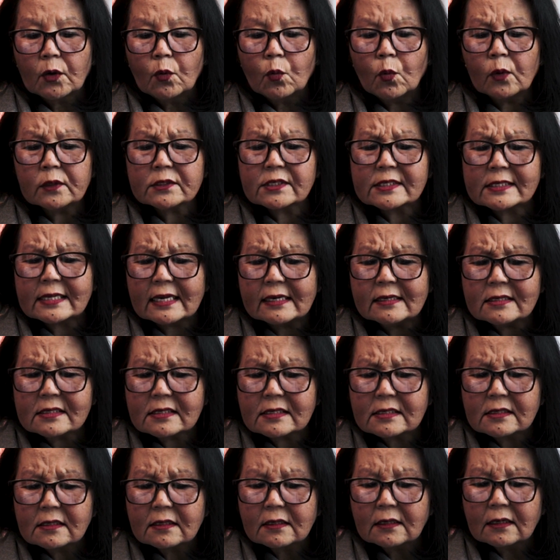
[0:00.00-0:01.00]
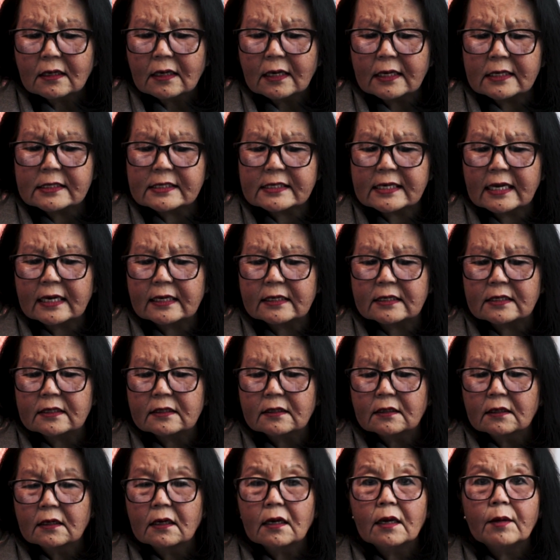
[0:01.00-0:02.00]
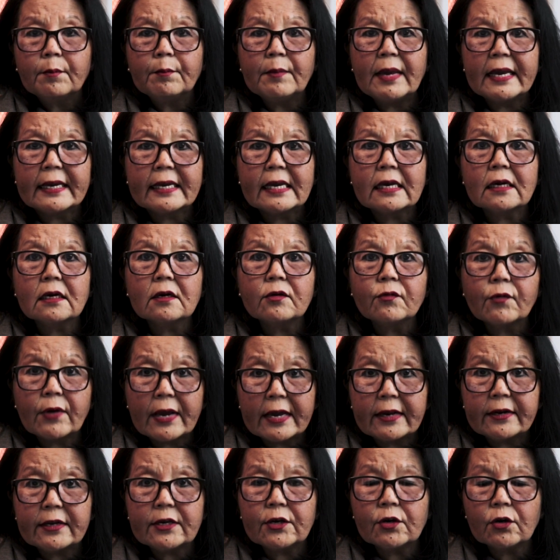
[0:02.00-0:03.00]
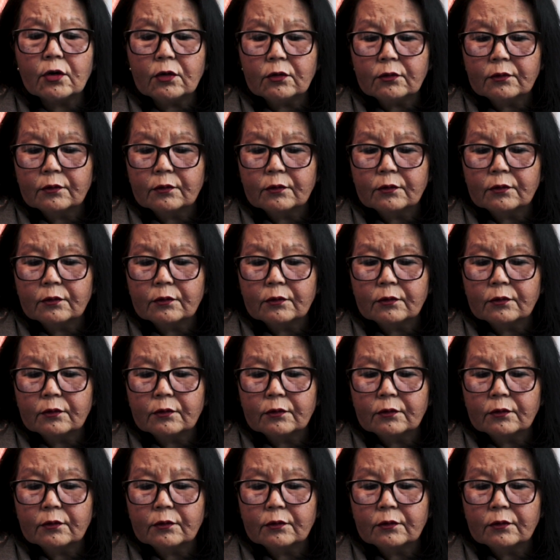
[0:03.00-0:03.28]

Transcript: What's this? He said. Making a radio?